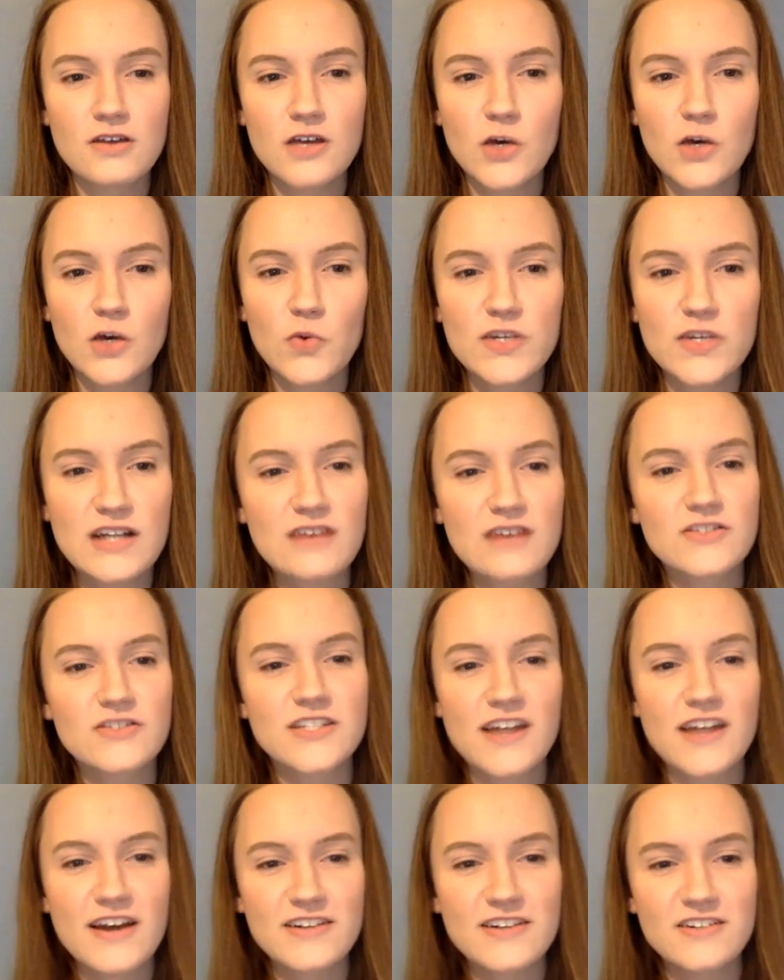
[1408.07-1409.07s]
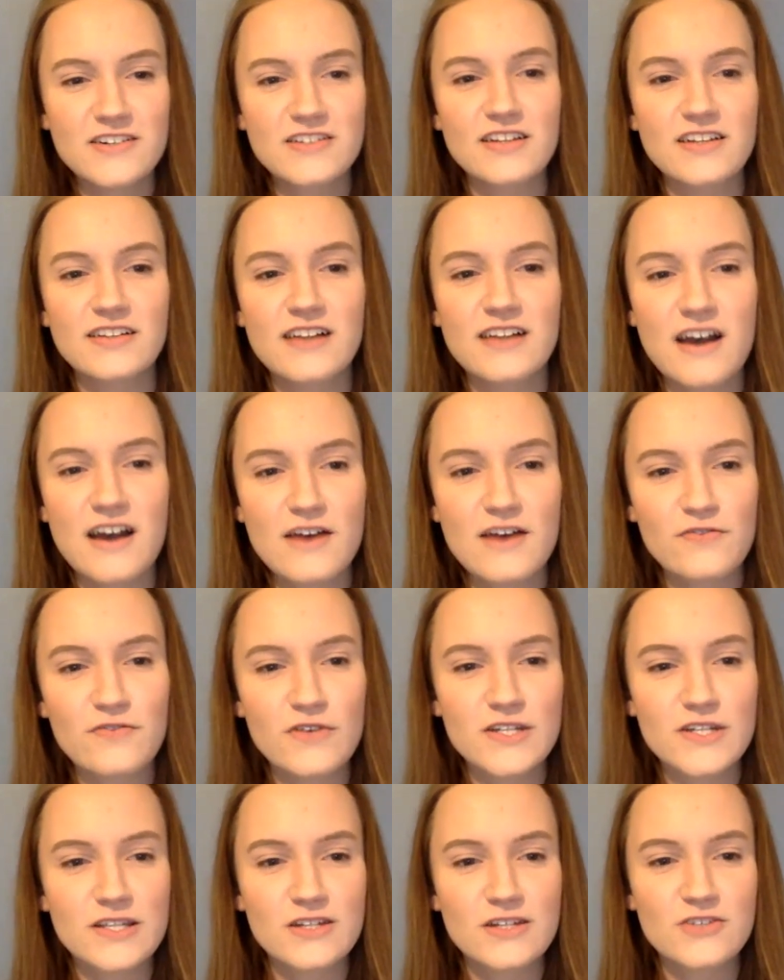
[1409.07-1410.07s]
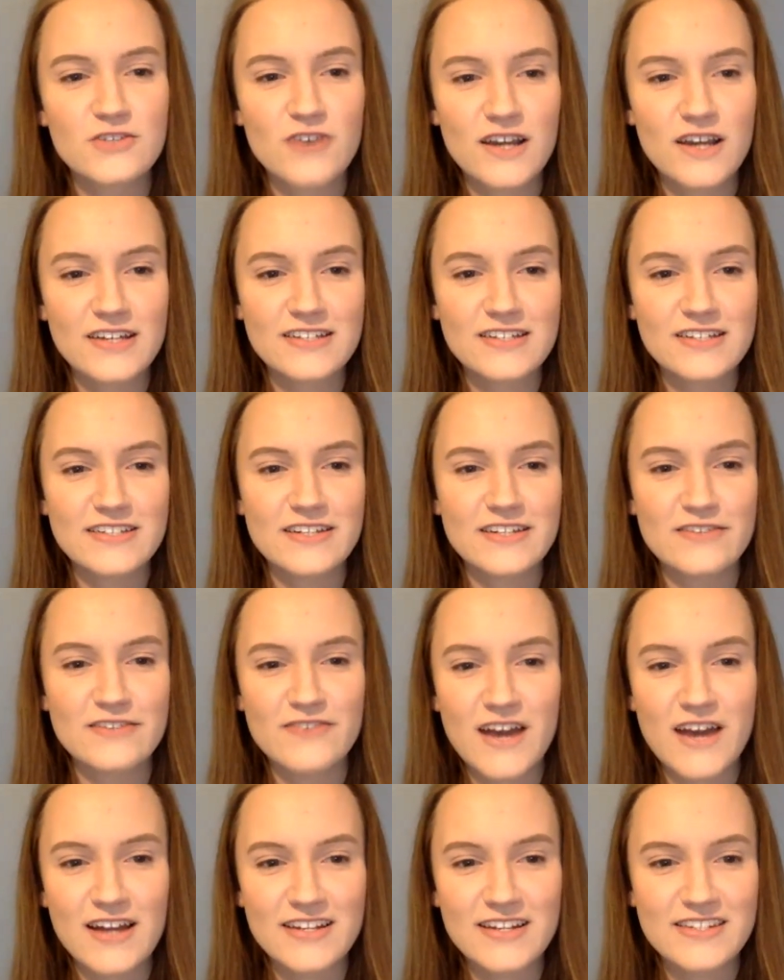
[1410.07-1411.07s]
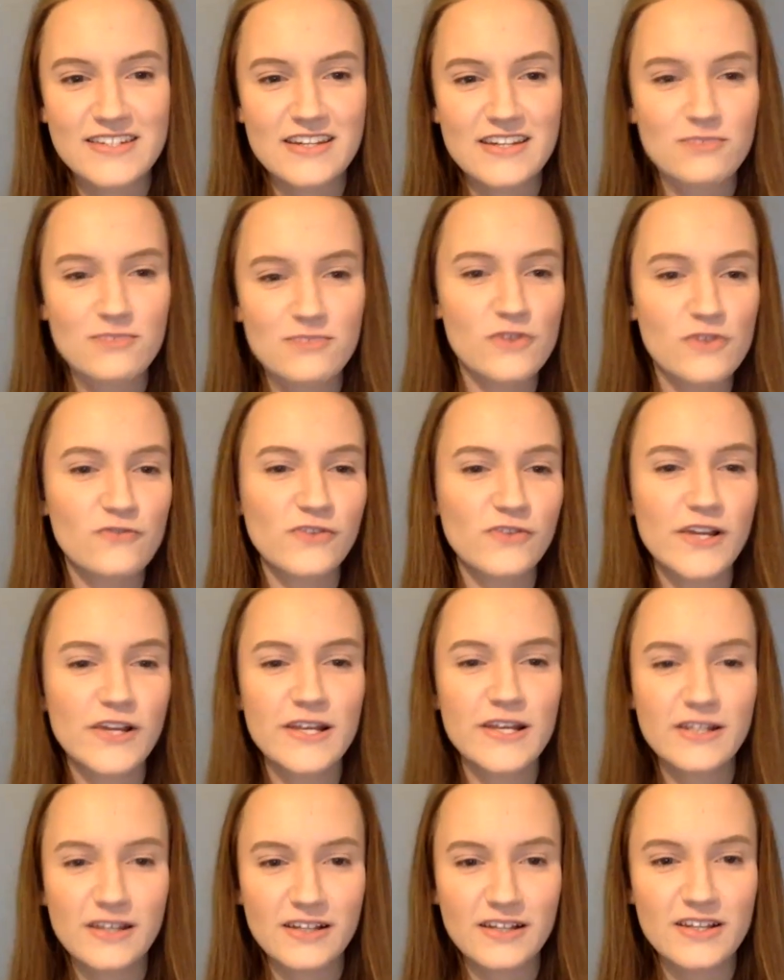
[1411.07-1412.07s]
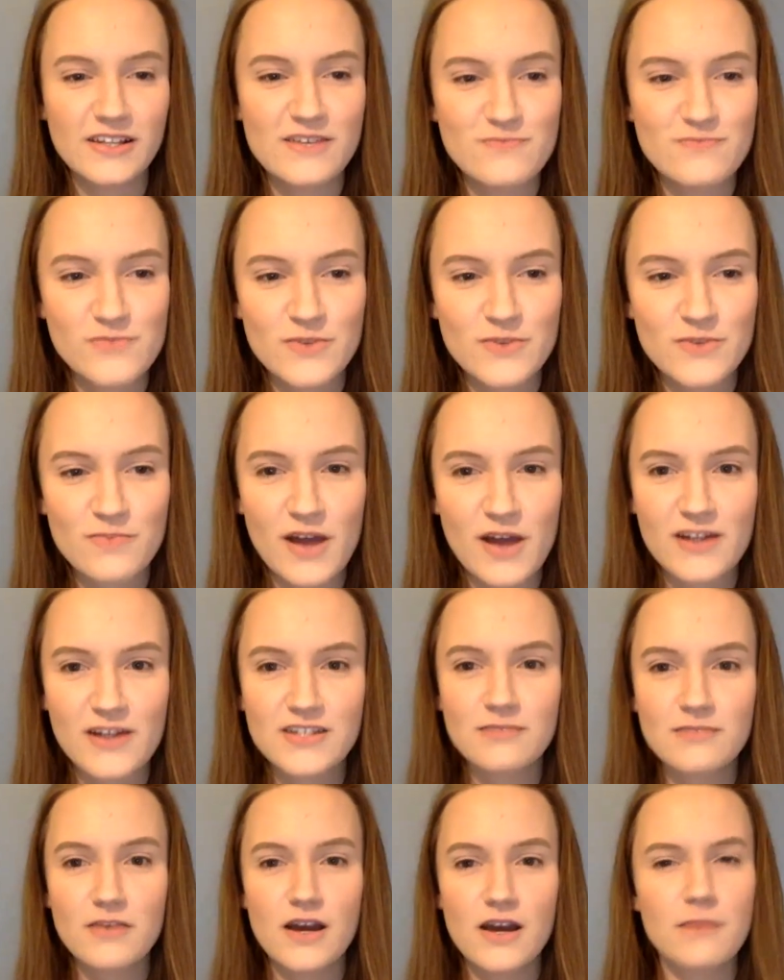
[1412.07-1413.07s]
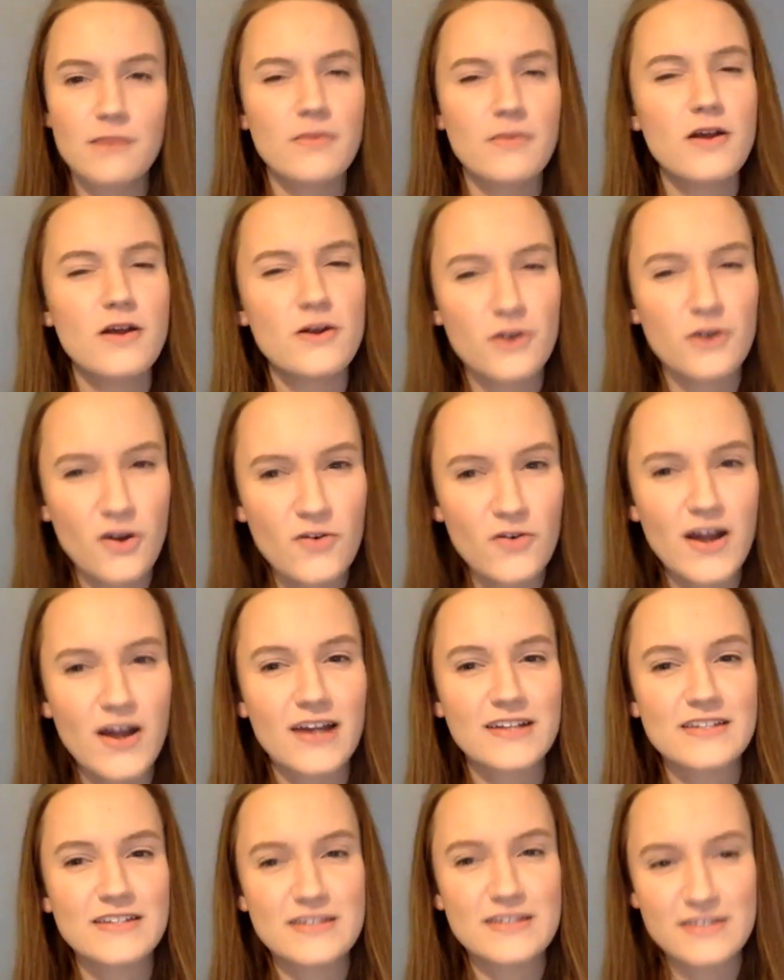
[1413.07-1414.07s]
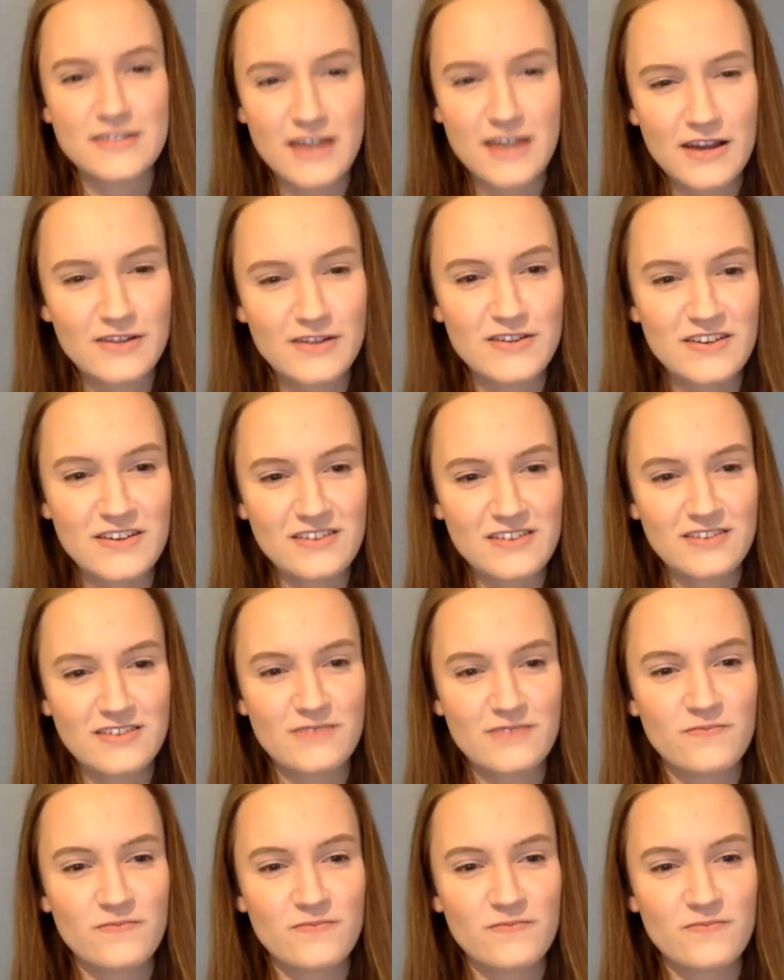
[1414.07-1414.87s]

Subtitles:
We downsiders and laugh as the dragons advance and with flailing limbs pantomime correct technique.